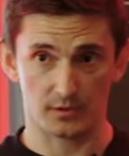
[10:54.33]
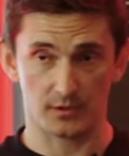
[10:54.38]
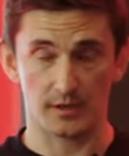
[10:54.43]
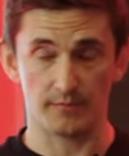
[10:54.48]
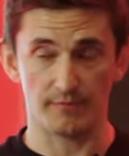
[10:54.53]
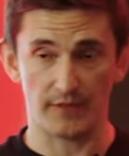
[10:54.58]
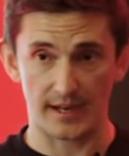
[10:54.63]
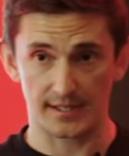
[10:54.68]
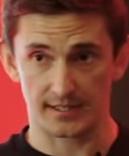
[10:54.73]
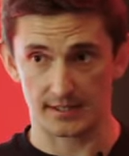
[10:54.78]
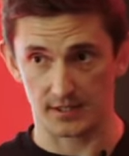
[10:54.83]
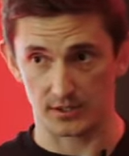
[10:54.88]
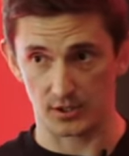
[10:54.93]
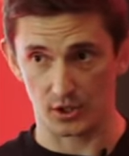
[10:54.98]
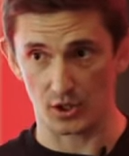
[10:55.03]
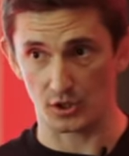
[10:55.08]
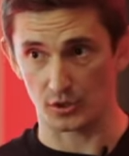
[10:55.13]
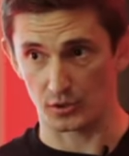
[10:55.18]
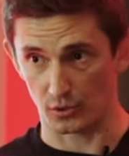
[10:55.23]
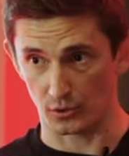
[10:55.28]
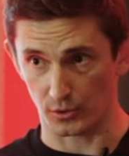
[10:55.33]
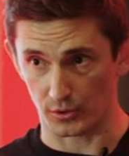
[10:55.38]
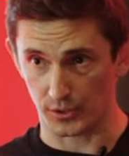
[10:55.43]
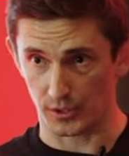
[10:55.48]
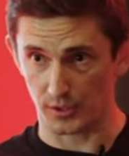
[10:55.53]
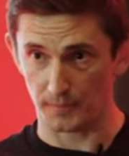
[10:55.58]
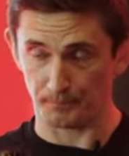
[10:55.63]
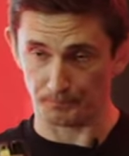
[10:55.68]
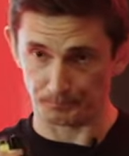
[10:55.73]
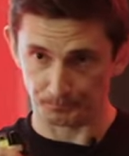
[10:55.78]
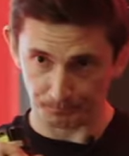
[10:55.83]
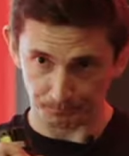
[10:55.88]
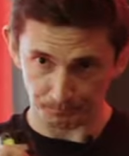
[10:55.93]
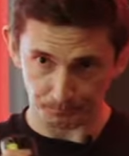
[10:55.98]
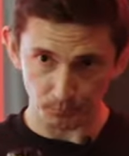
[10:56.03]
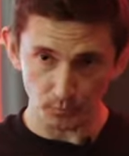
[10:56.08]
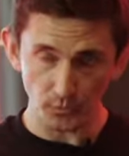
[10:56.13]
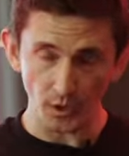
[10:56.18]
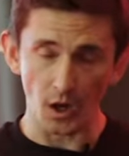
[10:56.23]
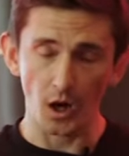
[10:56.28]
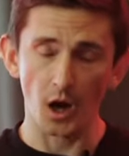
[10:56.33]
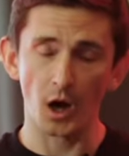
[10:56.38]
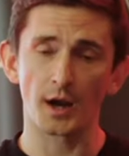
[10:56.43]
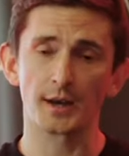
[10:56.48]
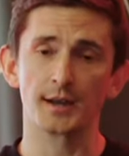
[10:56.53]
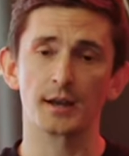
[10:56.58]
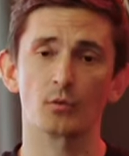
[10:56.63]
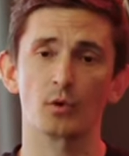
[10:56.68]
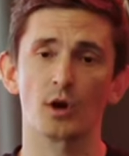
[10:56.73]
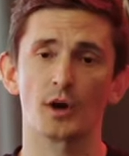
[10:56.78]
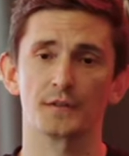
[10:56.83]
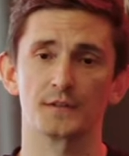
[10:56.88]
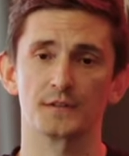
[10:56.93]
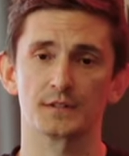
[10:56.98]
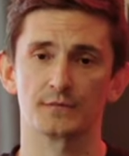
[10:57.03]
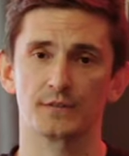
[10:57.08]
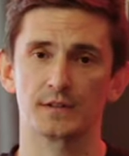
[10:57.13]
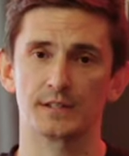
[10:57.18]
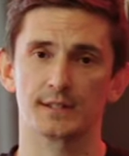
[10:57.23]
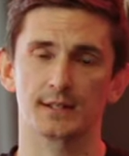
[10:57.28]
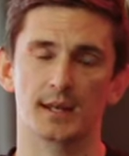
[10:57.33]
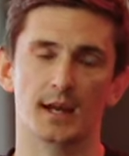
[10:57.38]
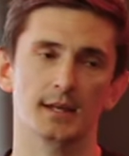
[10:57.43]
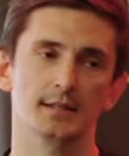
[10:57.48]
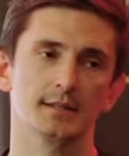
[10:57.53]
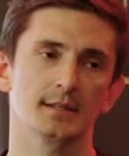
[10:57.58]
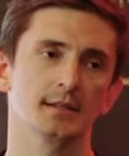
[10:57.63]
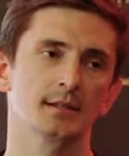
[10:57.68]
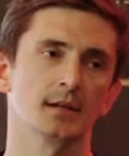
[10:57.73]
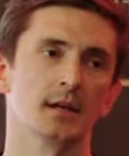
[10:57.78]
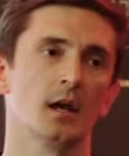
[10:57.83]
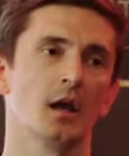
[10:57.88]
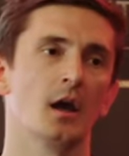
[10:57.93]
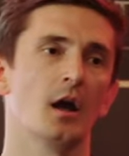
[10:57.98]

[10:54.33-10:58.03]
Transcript: investors that you can talk to, high net worth and sophisticated.